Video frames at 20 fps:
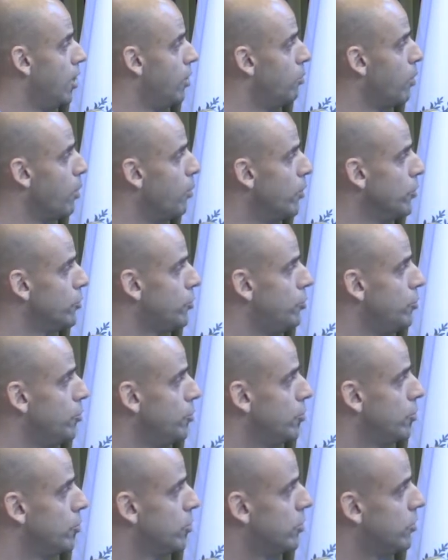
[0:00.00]

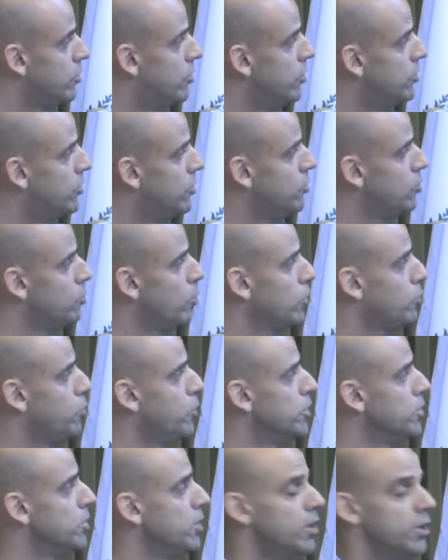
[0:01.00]
This is what
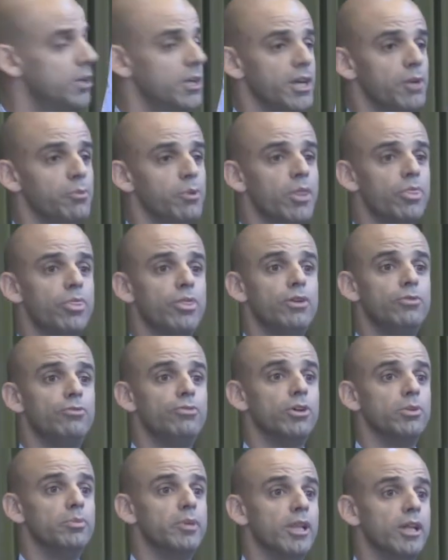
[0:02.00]
we are learning with thin
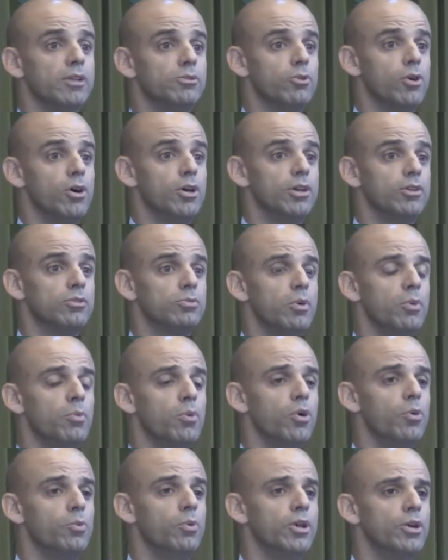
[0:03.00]
film electronics.
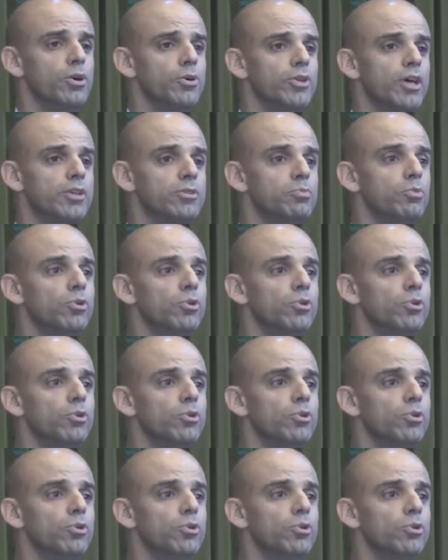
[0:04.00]
We know that